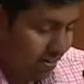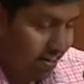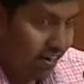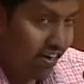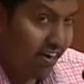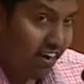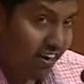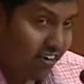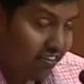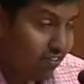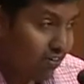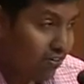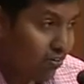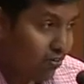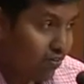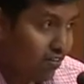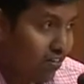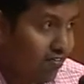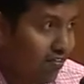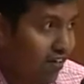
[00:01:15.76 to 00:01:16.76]
In addition
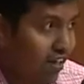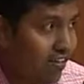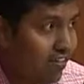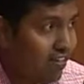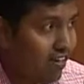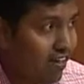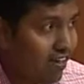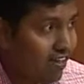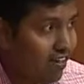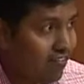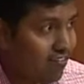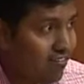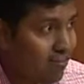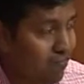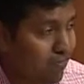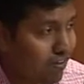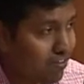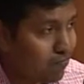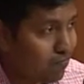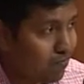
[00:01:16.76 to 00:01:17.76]
to this, I think he is
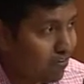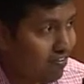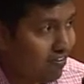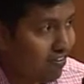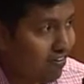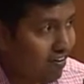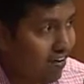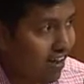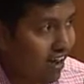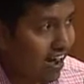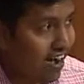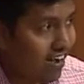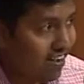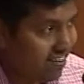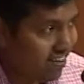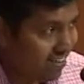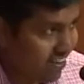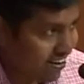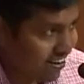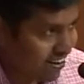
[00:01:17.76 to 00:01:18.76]
the best person
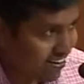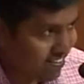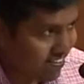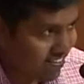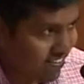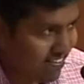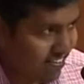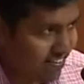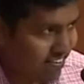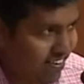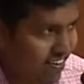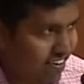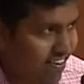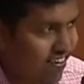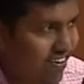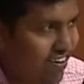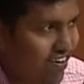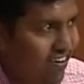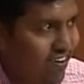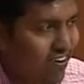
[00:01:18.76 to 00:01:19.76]
at NIAS
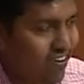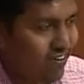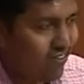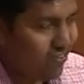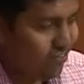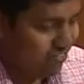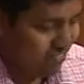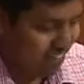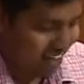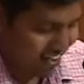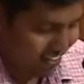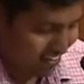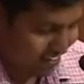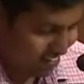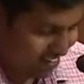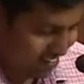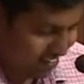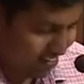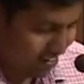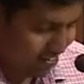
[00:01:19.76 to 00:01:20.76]
to chair
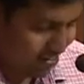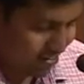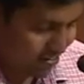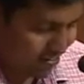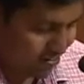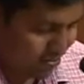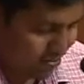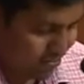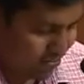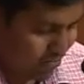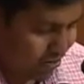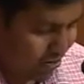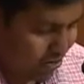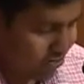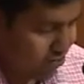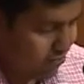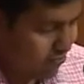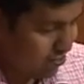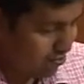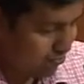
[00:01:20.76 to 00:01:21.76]
this session
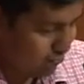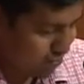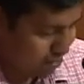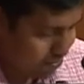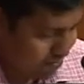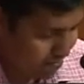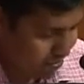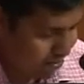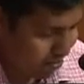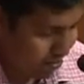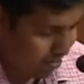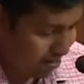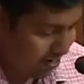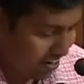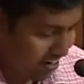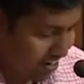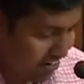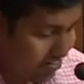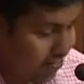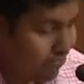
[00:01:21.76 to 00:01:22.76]
because of his film
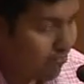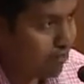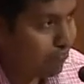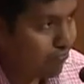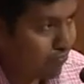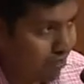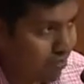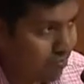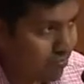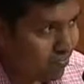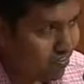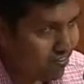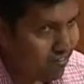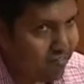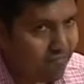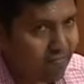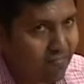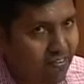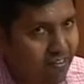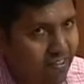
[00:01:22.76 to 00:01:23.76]
connection with
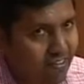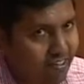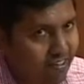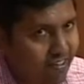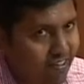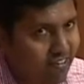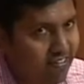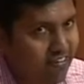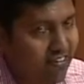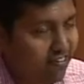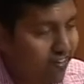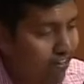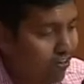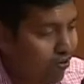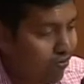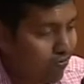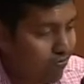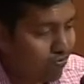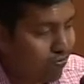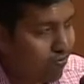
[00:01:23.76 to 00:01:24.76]
films. He is the
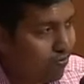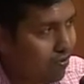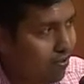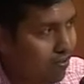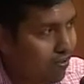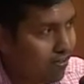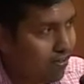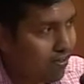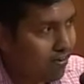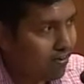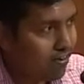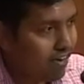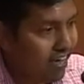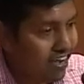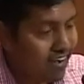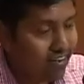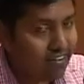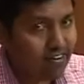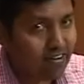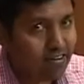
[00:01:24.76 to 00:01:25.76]
son of
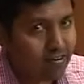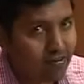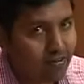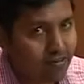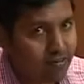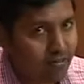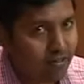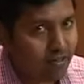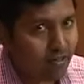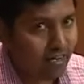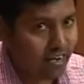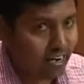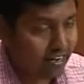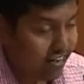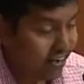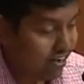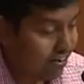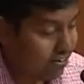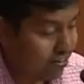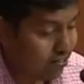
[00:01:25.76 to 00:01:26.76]
late director
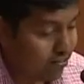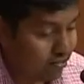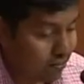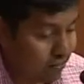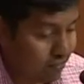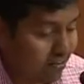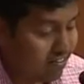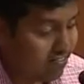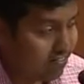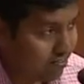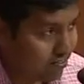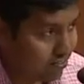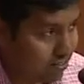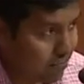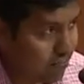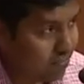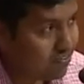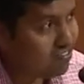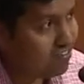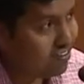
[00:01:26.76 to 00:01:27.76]

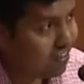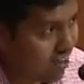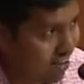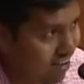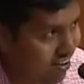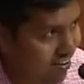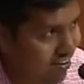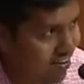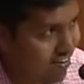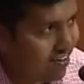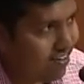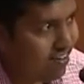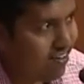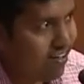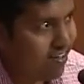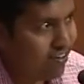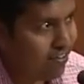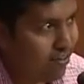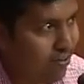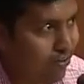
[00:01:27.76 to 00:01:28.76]
Tapas Sinha,
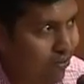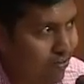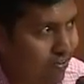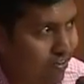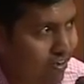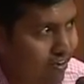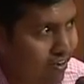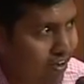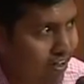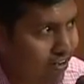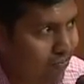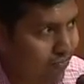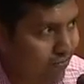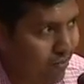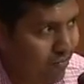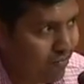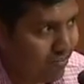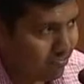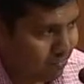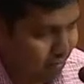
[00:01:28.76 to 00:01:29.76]
the noted and
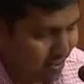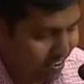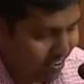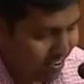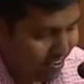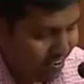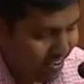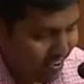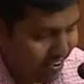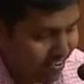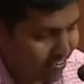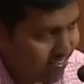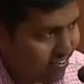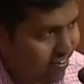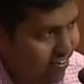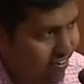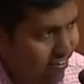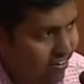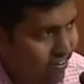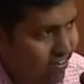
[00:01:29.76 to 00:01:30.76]
famous Bengali
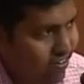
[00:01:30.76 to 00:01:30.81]
director.